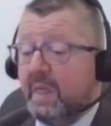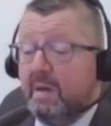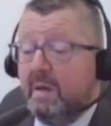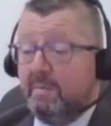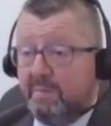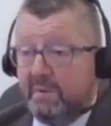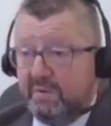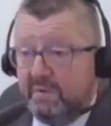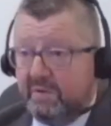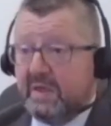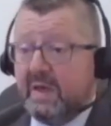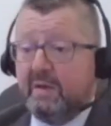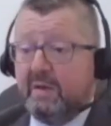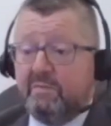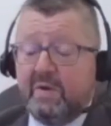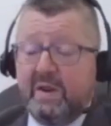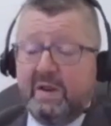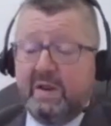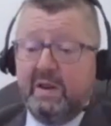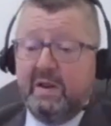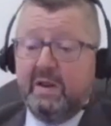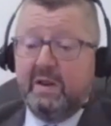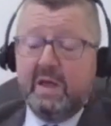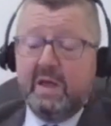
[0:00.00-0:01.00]
But yeah,
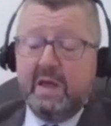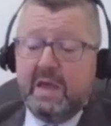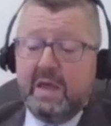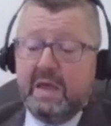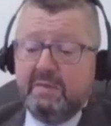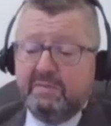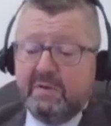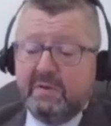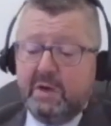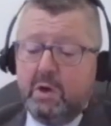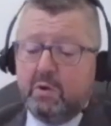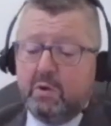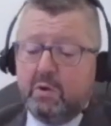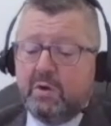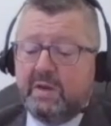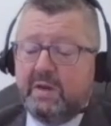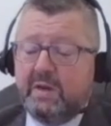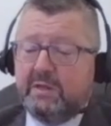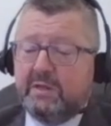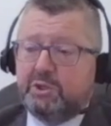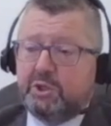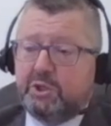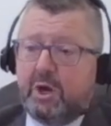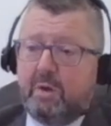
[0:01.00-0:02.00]
really, even looking
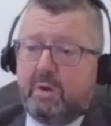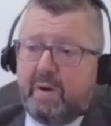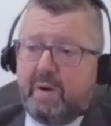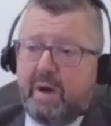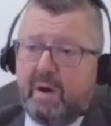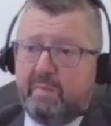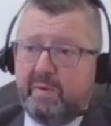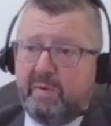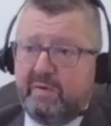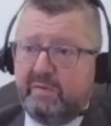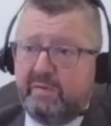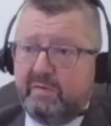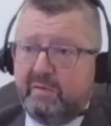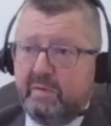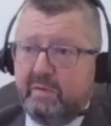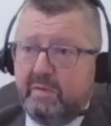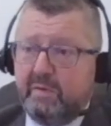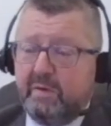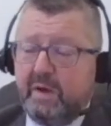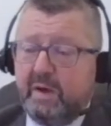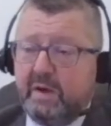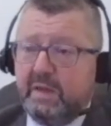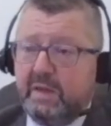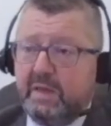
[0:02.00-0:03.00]
at job hoppers,
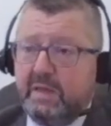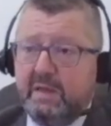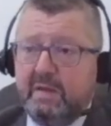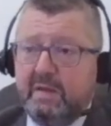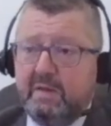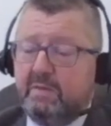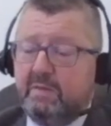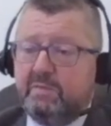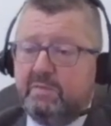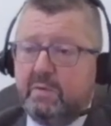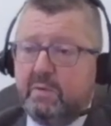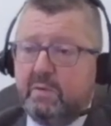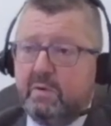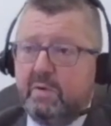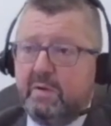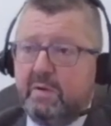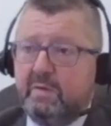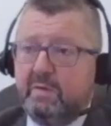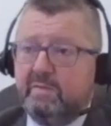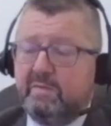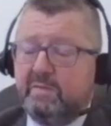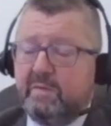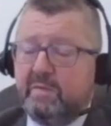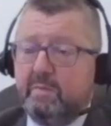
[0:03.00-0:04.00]
i.e., if
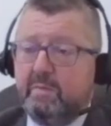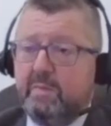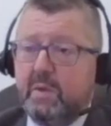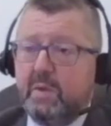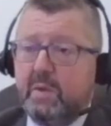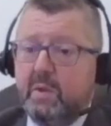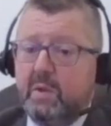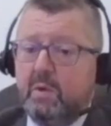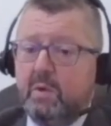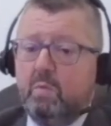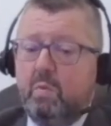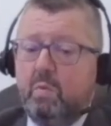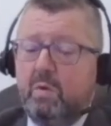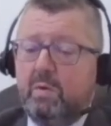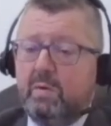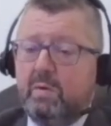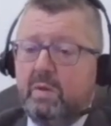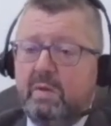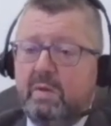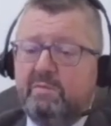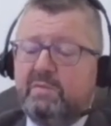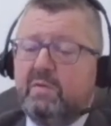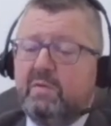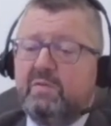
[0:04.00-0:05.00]

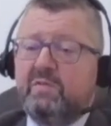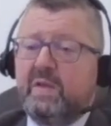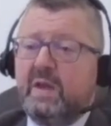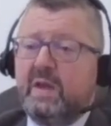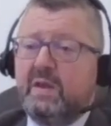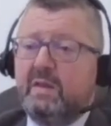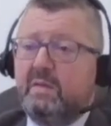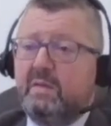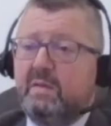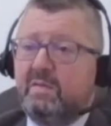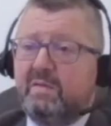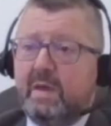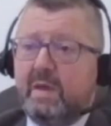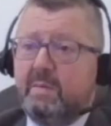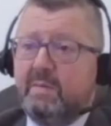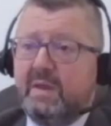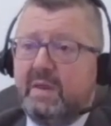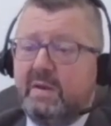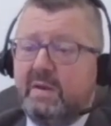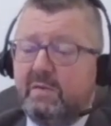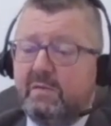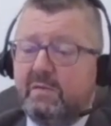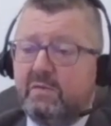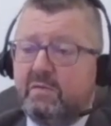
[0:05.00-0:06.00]
you're staying in the same
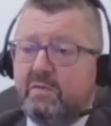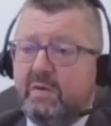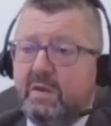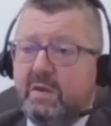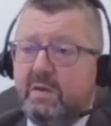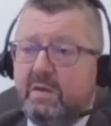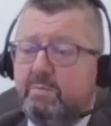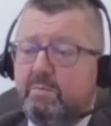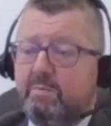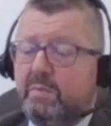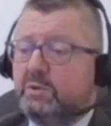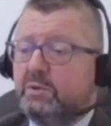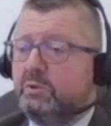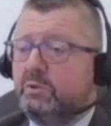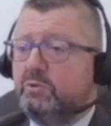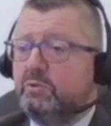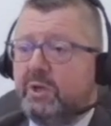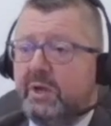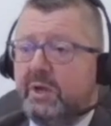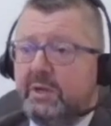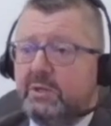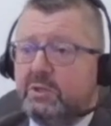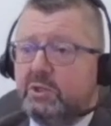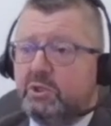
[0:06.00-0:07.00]
industry but you
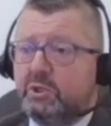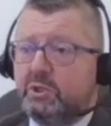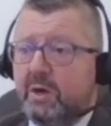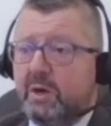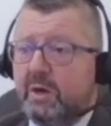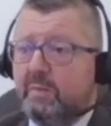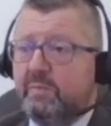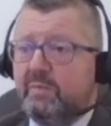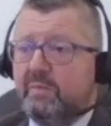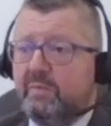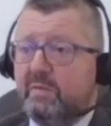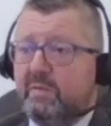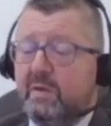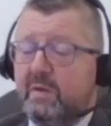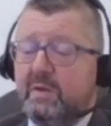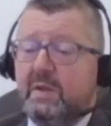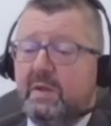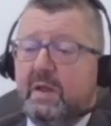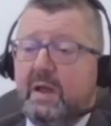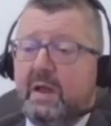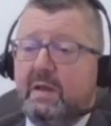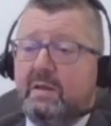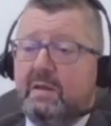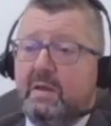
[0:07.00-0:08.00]
change jobs.
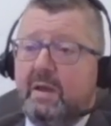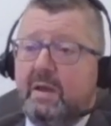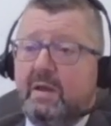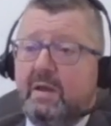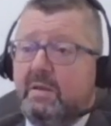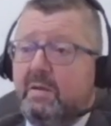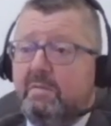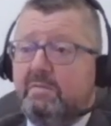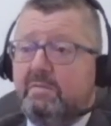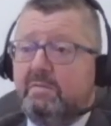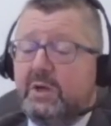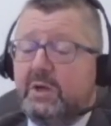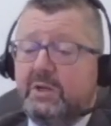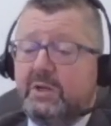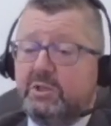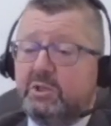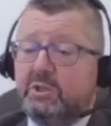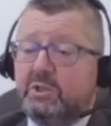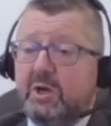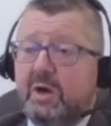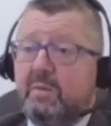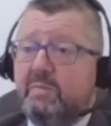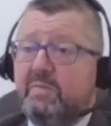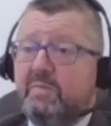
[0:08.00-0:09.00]
And you've
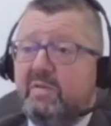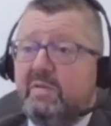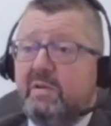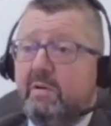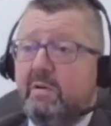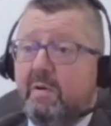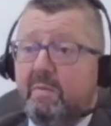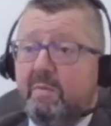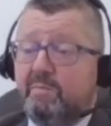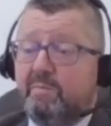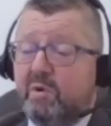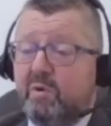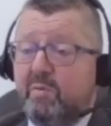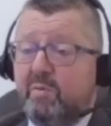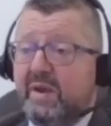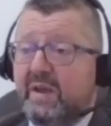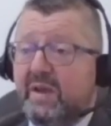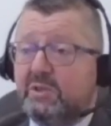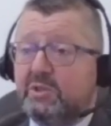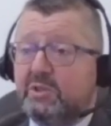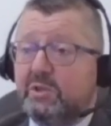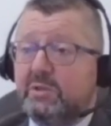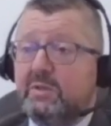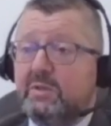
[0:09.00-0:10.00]
changed jobs and you're on
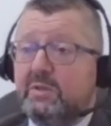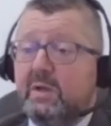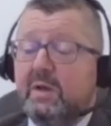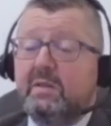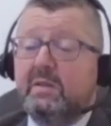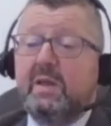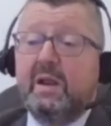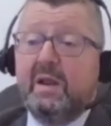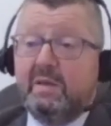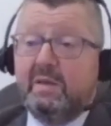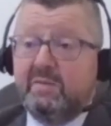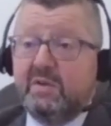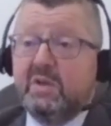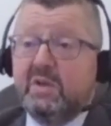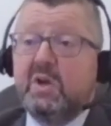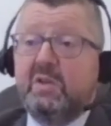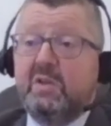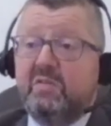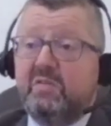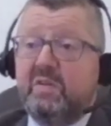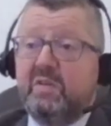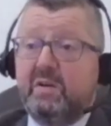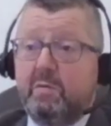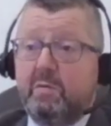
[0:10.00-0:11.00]
probation, they'll even
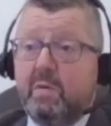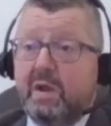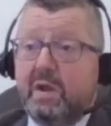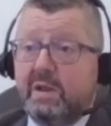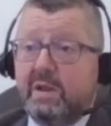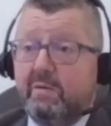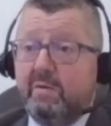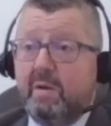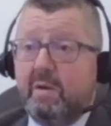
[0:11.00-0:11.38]
consider while you're